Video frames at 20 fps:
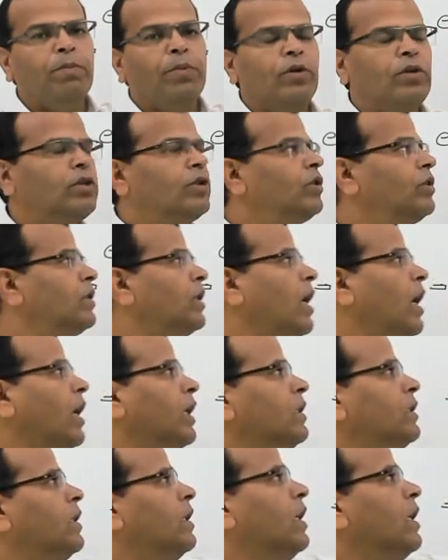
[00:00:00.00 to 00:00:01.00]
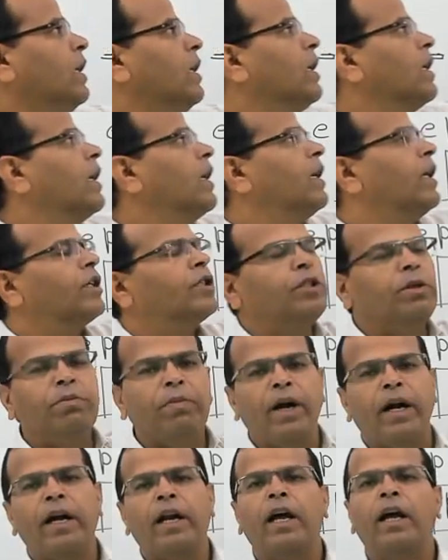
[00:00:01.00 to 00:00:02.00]
positive charge, conduction
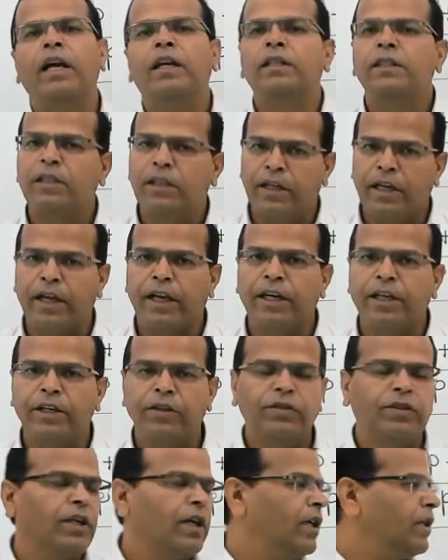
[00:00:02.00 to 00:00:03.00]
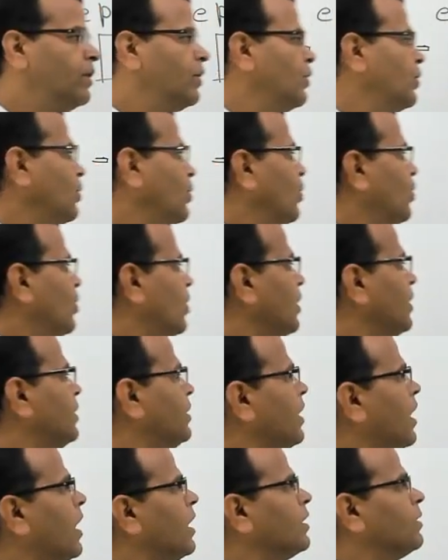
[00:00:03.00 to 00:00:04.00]
band has negative charge. So total
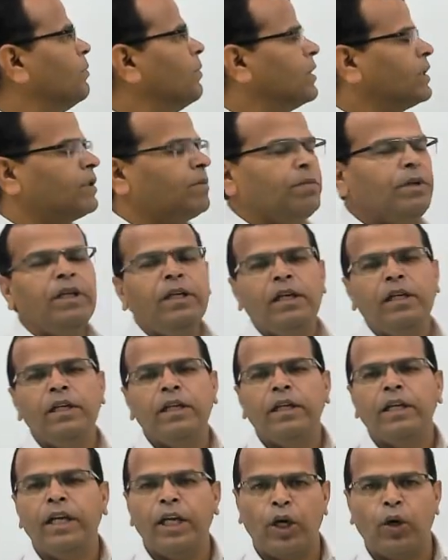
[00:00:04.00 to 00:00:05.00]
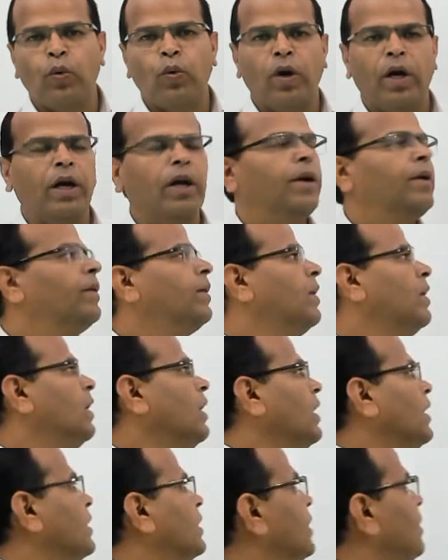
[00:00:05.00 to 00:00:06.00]
charge must be equal.
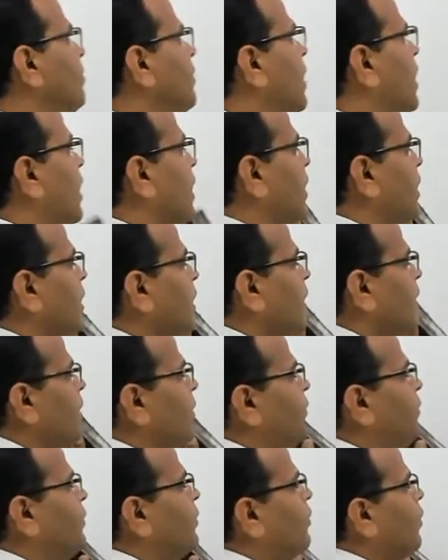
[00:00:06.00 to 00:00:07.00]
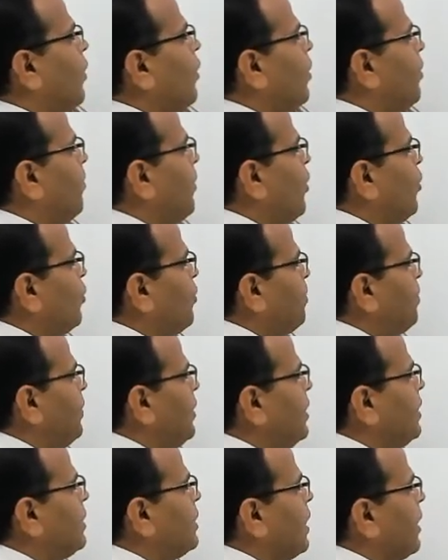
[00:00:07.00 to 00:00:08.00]
Similarly, if you talk about
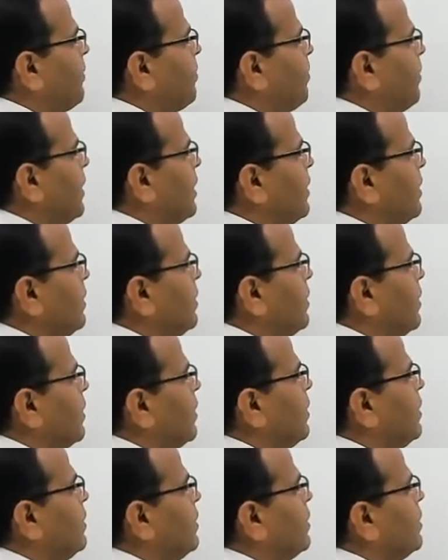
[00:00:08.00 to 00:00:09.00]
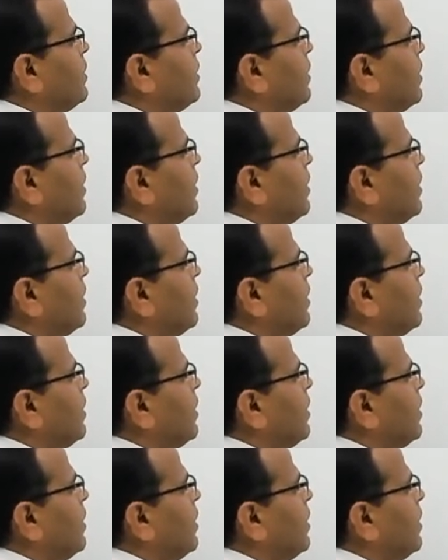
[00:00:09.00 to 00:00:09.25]
p-type materials,